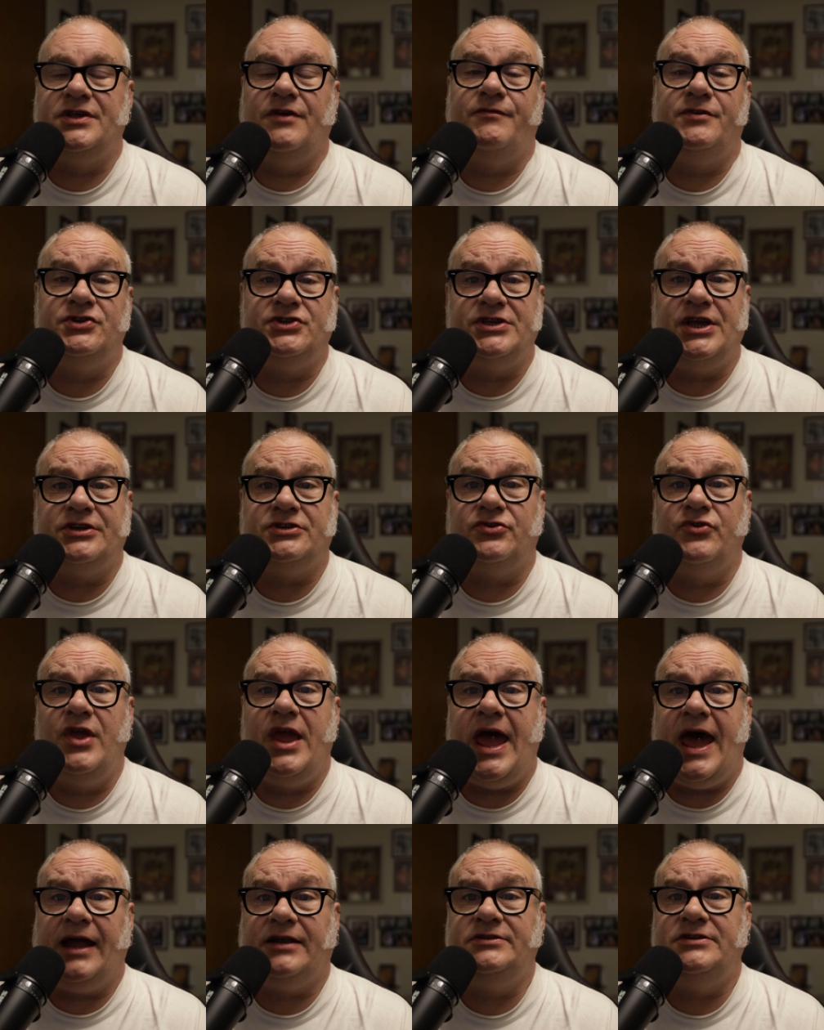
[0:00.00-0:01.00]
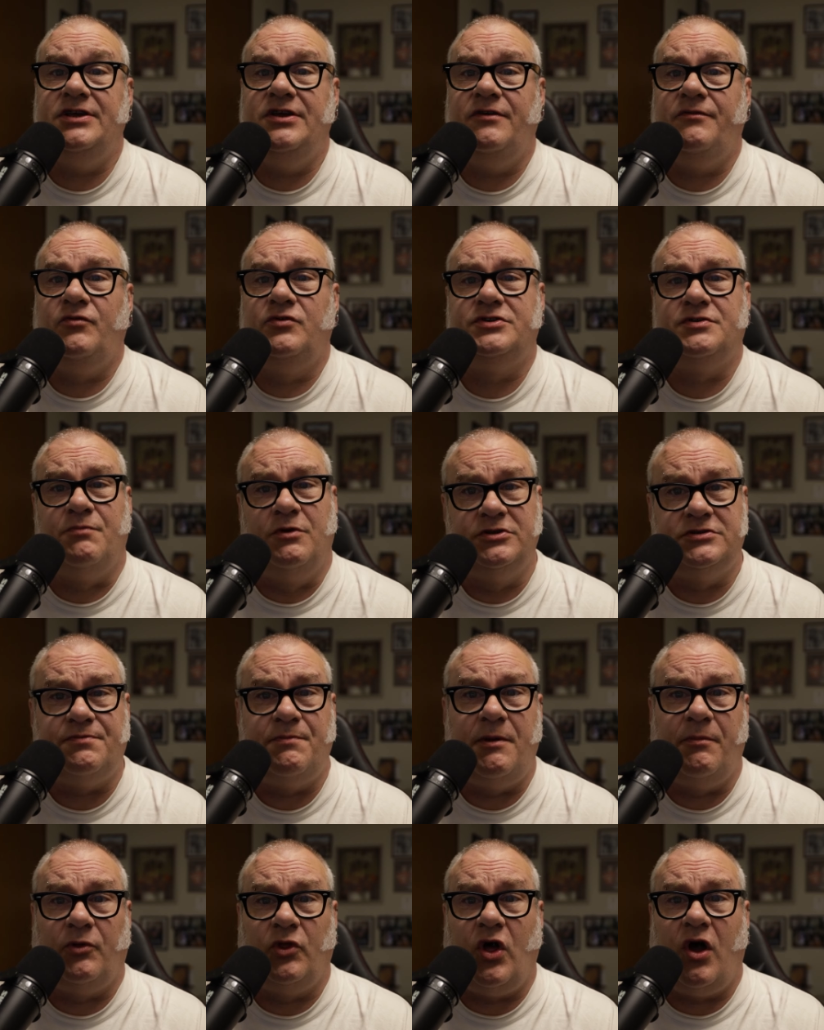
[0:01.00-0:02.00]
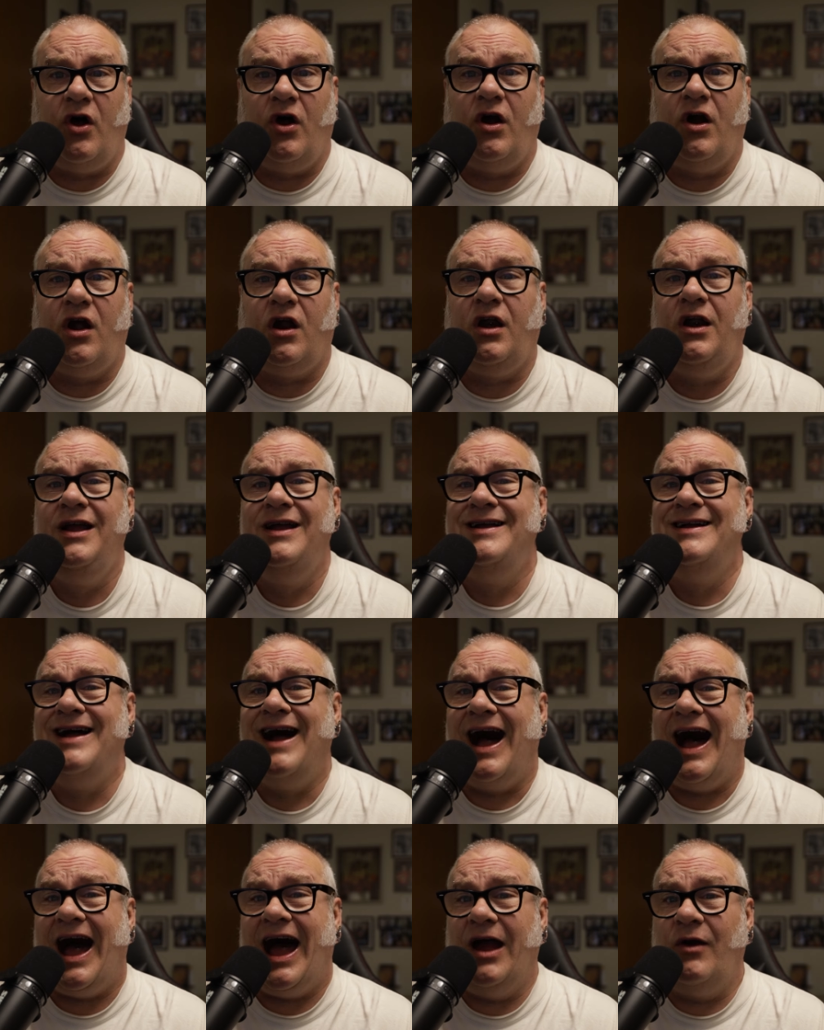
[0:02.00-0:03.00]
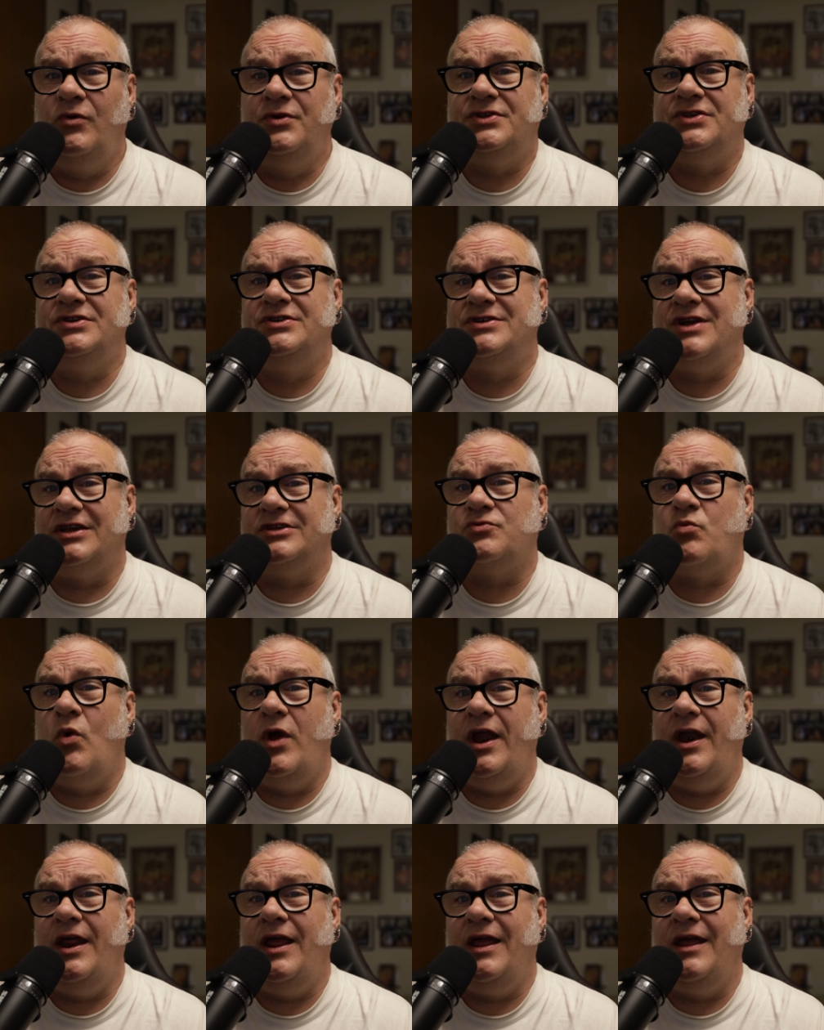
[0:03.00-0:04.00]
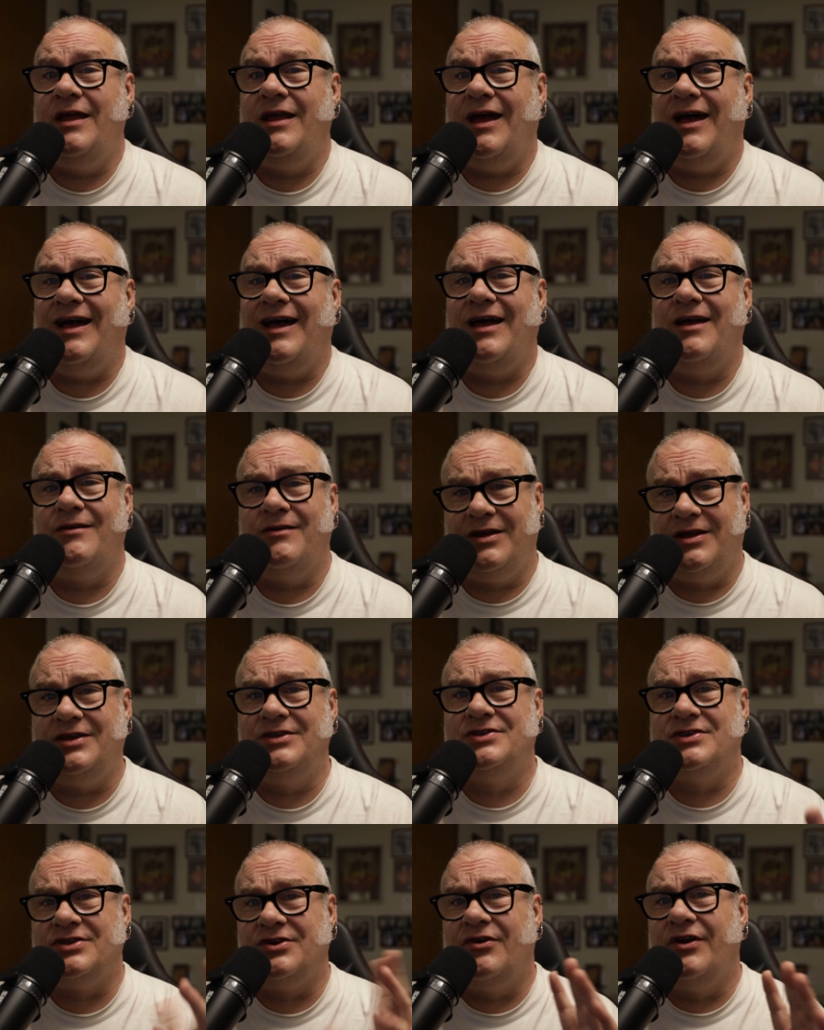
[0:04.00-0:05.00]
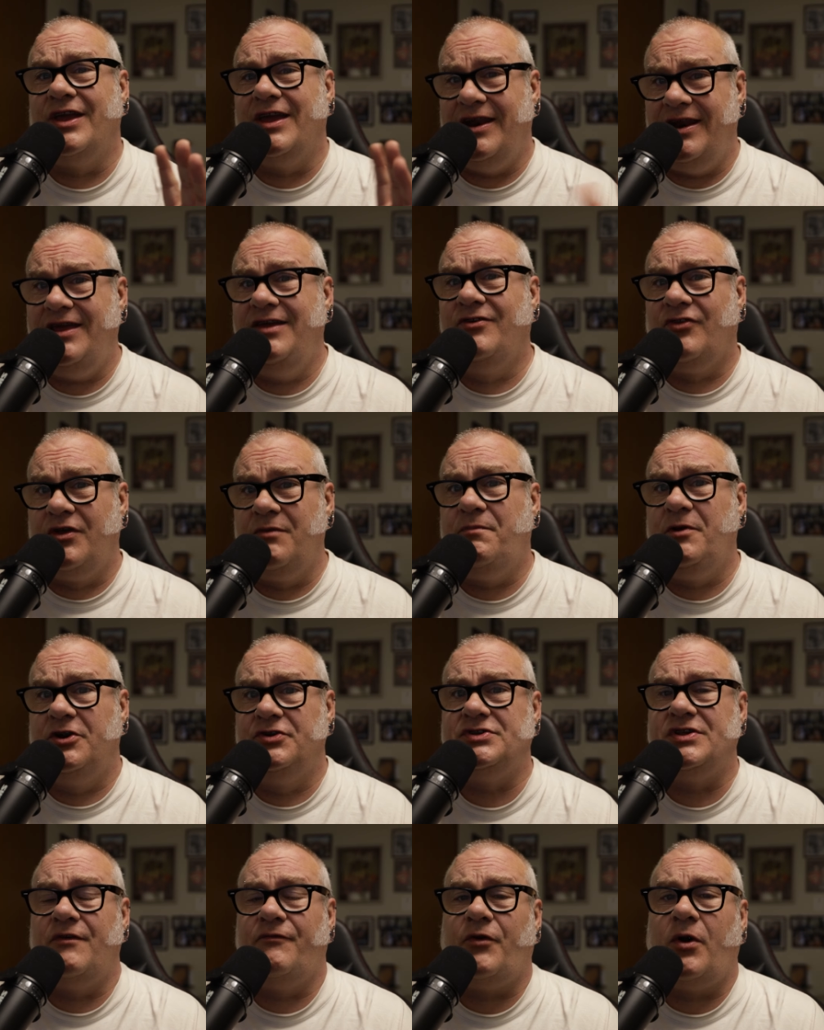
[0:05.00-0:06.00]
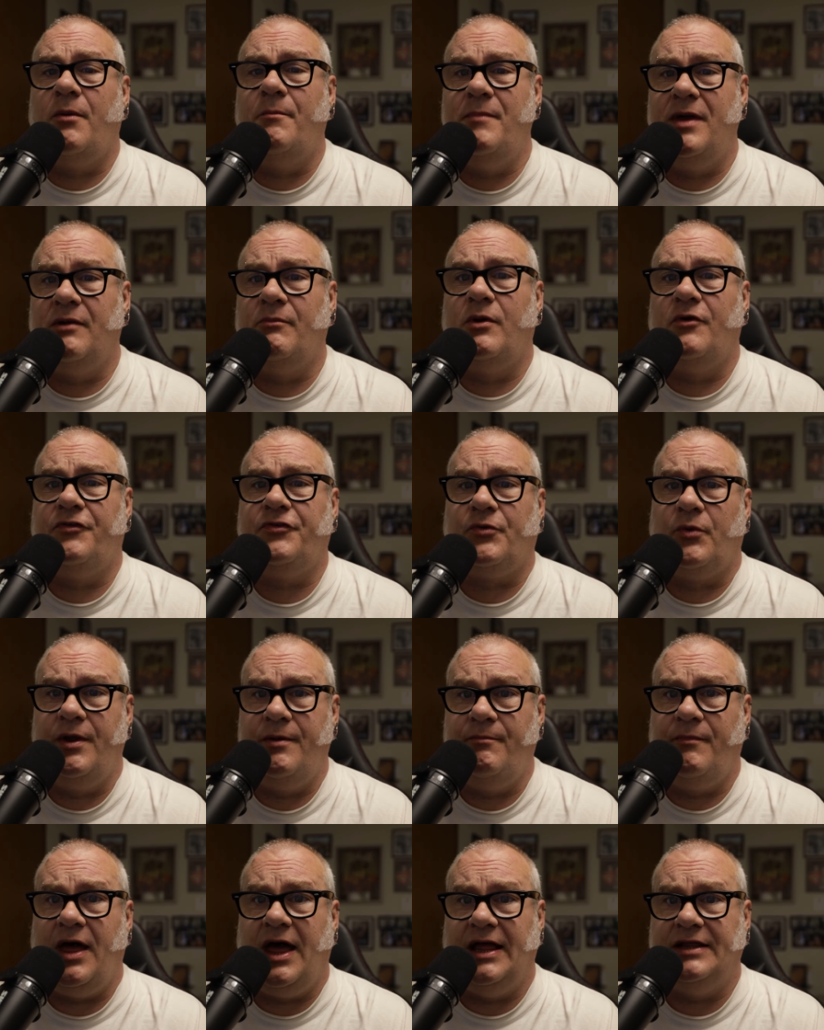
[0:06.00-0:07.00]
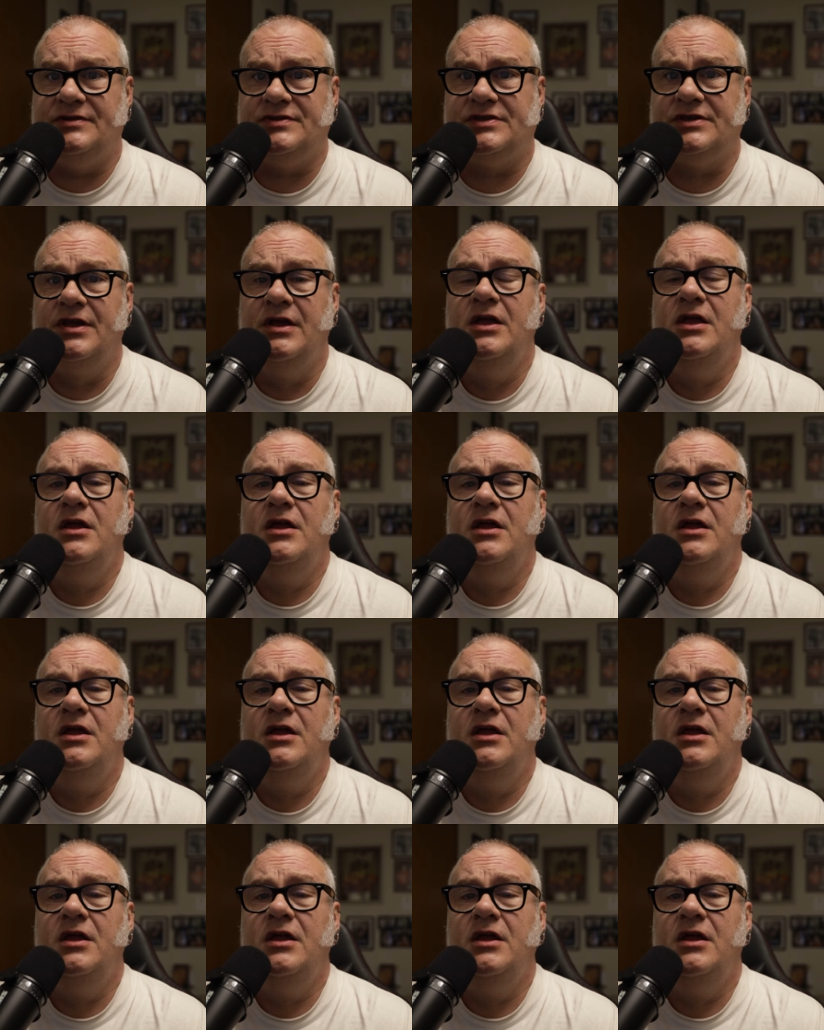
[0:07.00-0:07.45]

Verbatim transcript: If you're sexually active, which most people are, I would suggest waiting, uh, considering it a healing piercing for a minimum of three months.